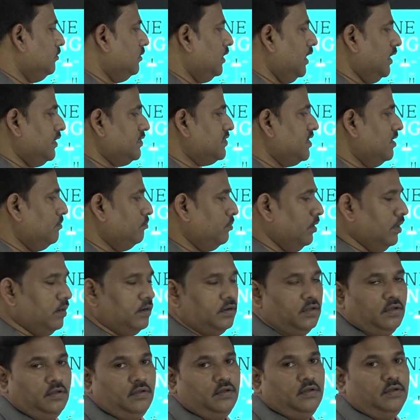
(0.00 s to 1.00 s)
Example,
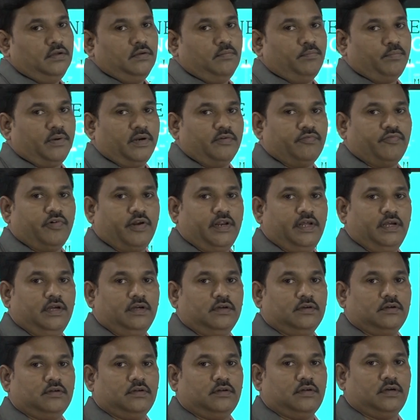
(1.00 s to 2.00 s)

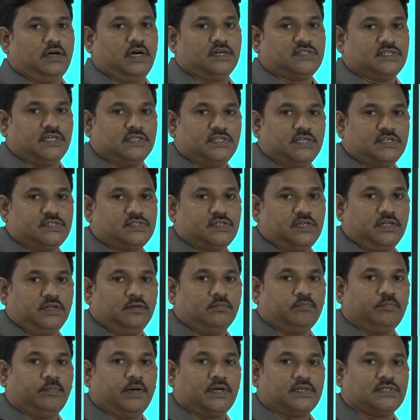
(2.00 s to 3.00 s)
preferring or
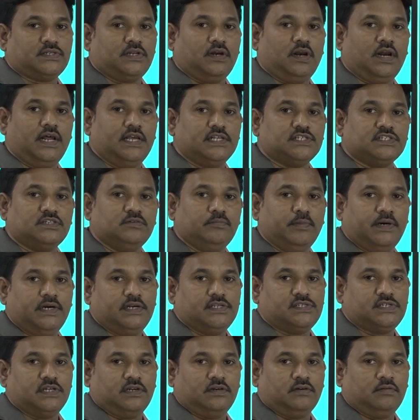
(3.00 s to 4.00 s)
suggesting personalized
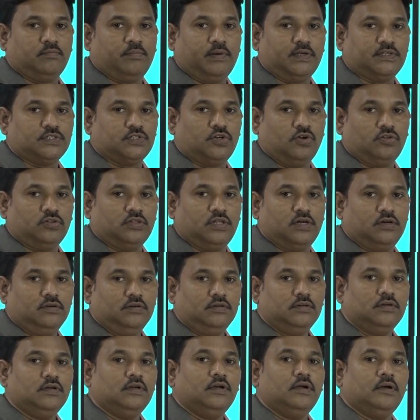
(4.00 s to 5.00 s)
medicine based on the
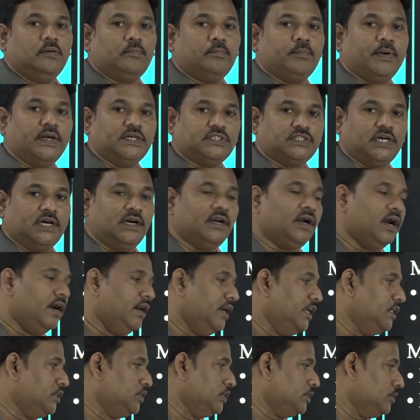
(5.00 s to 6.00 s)
patient
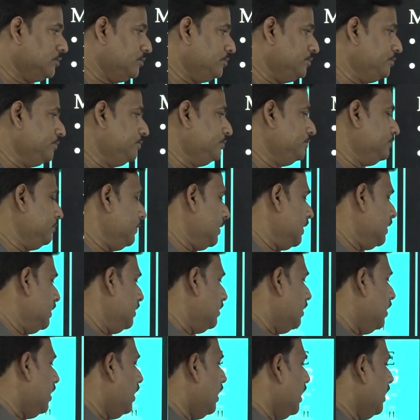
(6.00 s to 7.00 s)
condition.
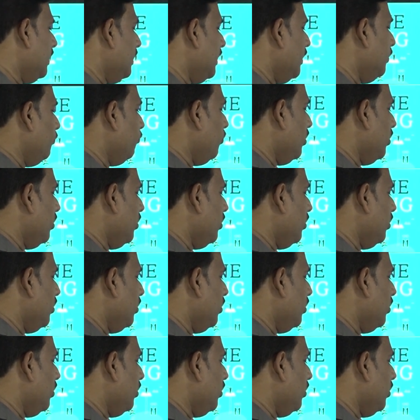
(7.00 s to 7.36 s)
And then